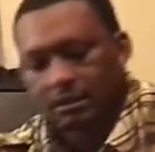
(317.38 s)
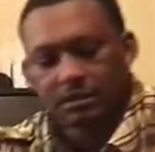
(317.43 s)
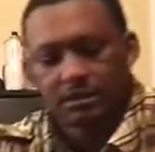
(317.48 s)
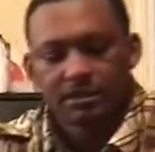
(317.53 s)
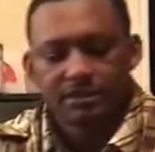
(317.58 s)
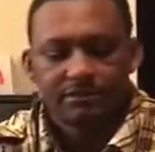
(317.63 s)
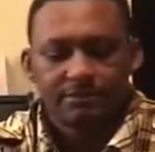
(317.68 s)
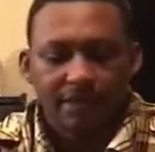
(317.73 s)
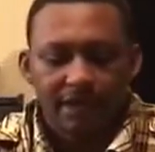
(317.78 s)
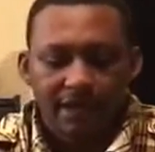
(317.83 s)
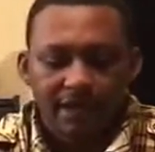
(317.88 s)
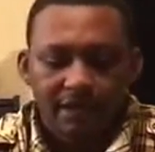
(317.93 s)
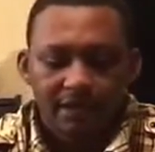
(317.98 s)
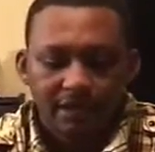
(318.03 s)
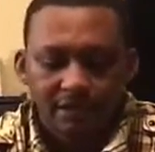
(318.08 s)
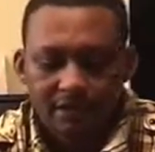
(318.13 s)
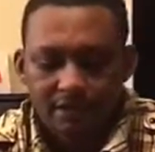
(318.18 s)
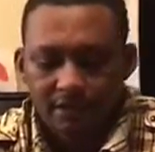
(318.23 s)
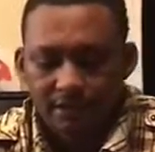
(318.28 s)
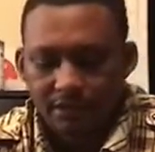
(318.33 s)
in this bag
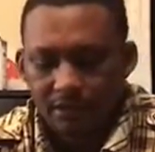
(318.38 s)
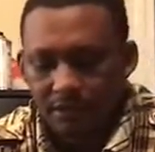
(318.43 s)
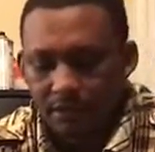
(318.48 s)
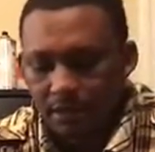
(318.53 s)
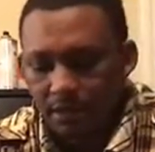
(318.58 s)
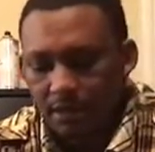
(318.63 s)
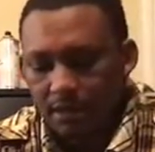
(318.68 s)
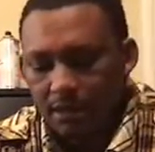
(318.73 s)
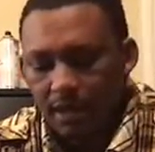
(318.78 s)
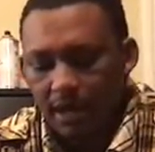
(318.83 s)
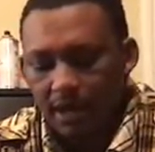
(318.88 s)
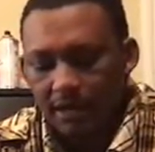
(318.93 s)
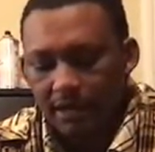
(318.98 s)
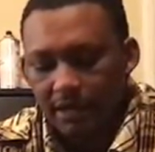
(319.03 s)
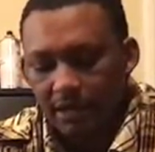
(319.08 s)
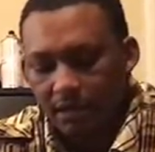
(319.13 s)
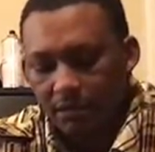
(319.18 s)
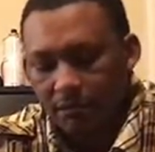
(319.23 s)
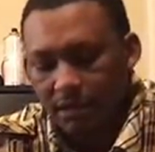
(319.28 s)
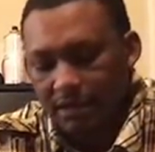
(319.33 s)
here, I
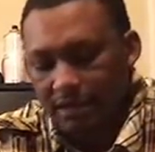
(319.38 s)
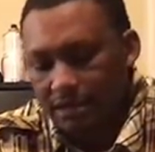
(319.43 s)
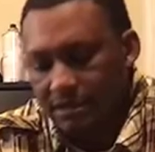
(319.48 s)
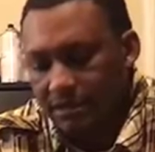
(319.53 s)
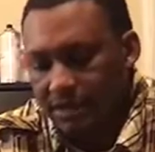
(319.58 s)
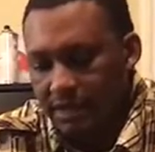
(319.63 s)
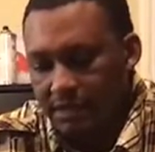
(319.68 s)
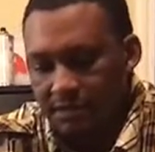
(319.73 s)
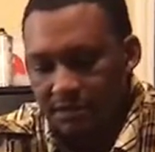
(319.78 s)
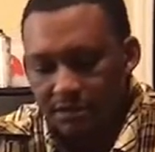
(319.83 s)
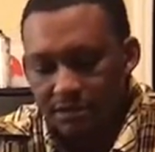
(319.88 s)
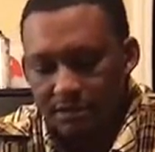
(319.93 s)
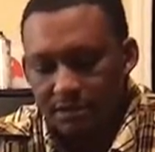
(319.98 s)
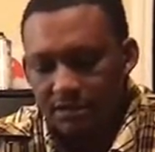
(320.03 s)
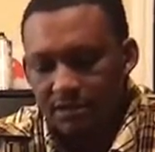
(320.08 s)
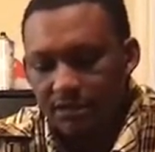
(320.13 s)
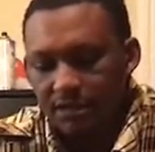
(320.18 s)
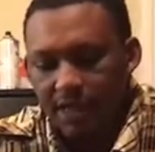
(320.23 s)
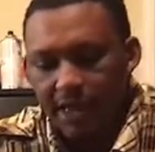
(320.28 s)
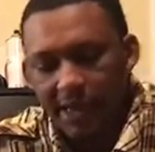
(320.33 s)
got all my
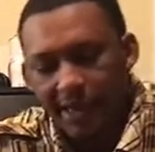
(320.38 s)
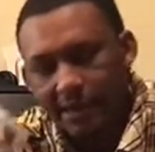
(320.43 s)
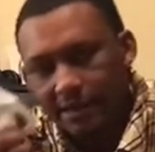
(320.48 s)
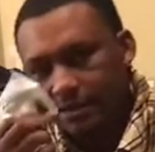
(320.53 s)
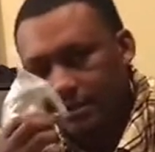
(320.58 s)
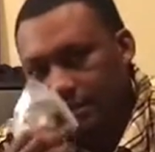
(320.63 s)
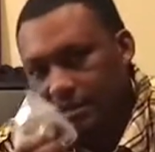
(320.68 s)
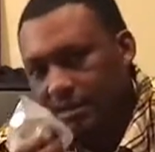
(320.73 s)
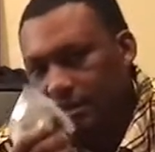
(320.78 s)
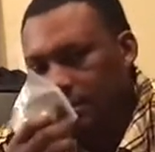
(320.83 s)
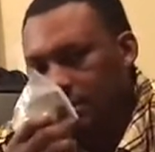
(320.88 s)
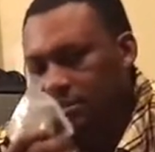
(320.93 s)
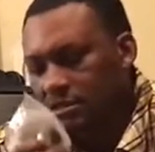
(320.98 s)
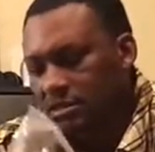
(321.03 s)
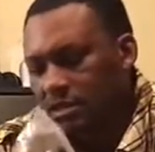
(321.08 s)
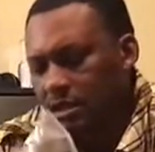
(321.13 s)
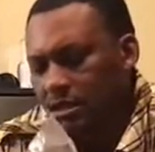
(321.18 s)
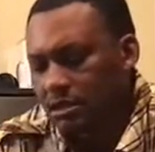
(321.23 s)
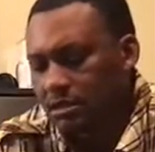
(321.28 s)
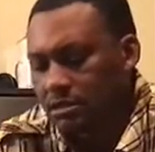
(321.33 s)
connectors, and he
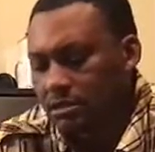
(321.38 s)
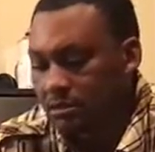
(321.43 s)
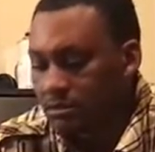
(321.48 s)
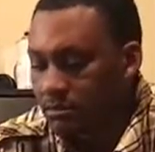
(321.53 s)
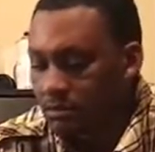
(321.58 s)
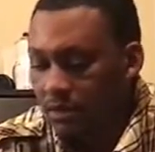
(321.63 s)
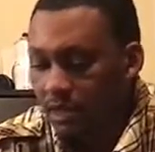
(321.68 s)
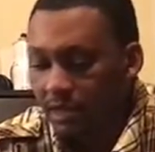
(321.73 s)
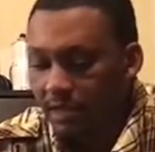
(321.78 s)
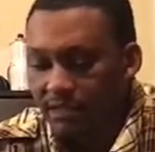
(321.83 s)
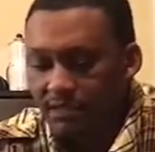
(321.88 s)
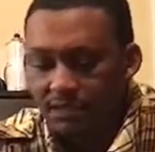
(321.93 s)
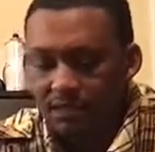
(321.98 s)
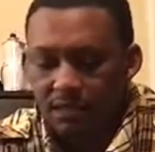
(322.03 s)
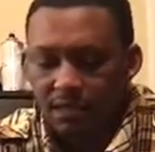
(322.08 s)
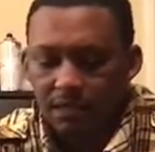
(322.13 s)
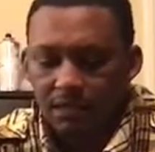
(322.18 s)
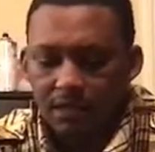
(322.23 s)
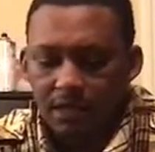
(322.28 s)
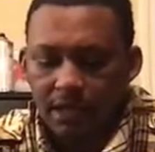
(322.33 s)
sells, like I
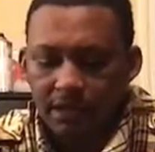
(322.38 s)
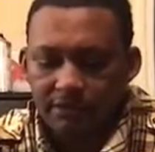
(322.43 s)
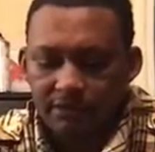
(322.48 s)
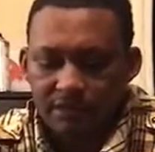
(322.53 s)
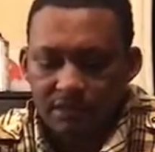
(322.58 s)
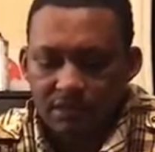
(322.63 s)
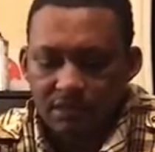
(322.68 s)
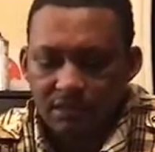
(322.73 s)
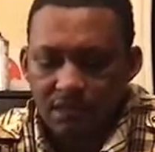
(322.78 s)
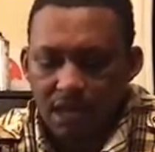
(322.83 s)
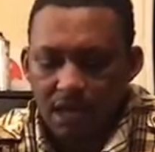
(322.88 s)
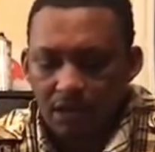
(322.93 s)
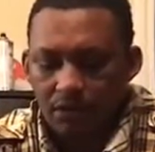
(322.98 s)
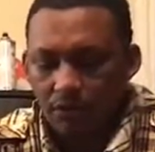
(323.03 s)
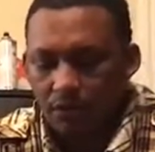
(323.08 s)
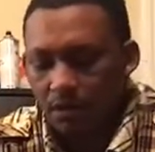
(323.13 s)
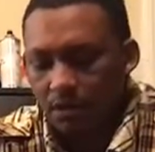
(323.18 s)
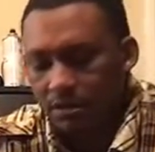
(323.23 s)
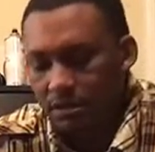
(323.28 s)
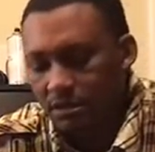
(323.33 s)
said, everything's high
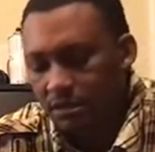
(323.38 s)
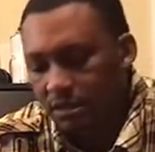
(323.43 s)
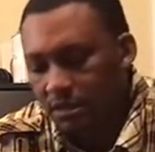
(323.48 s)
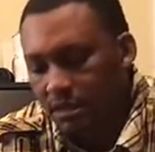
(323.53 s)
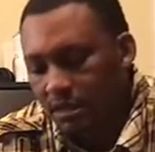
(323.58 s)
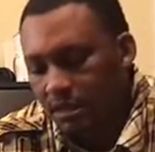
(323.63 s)
quality.